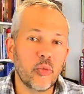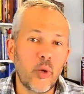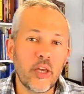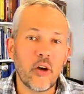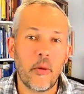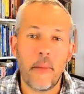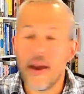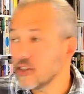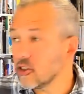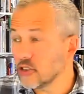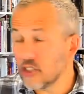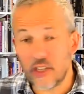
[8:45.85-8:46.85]
we got married
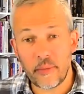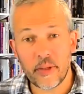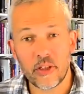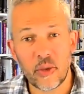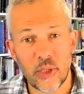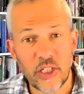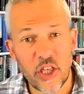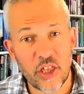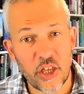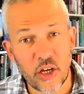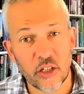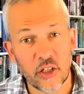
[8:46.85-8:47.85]
on December the
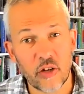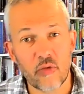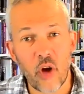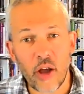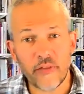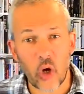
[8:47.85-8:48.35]
23rd and arrived